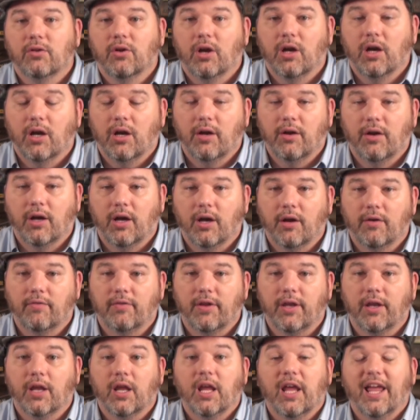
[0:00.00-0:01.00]
Uh, of
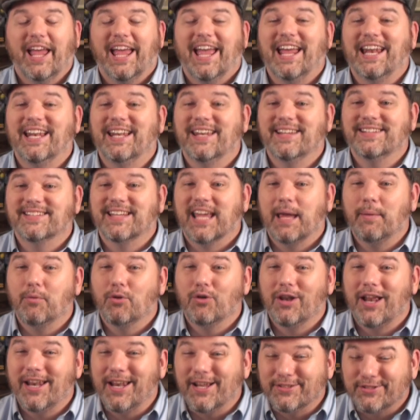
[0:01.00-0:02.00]
it. And in this game, you're
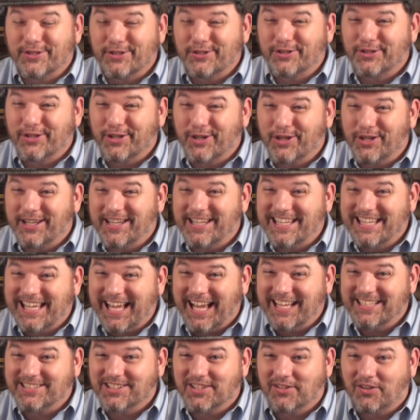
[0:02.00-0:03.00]
not necessarily going to
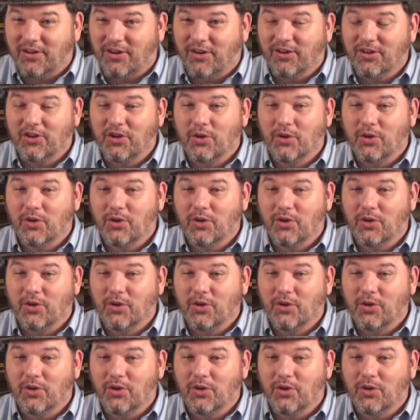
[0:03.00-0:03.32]
guess at all.